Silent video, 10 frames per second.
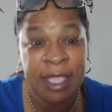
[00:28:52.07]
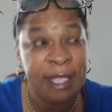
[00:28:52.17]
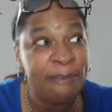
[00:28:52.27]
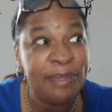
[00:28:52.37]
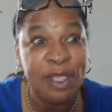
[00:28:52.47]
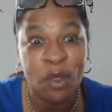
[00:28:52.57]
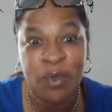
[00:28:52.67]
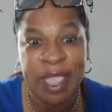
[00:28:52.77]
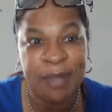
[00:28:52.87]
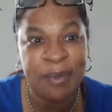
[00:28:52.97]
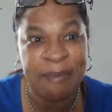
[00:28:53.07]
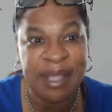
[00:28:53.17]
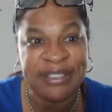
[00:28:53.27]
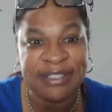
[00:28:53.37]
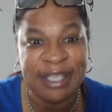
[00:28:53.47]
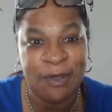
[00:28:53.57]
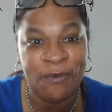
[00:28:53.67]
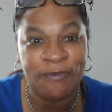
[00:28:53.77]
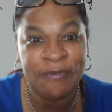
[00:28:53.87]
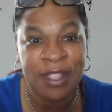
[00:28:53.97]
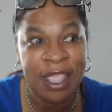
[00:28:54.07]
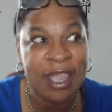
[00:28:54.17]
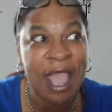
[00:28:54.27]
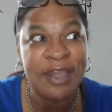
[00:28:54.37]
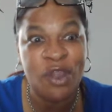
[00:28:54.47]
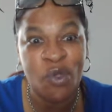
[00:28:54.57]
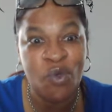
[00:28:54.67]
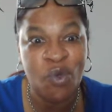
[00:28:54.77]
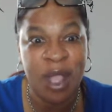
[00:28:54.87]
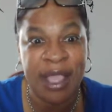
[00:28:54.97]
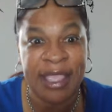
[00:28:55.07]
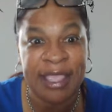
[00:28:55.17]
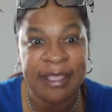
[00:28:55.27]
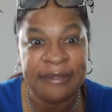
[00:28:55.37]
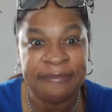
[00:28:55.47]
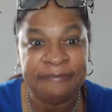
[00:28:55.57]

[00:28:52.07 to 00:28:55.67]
and be okay with myself. And I know who I am.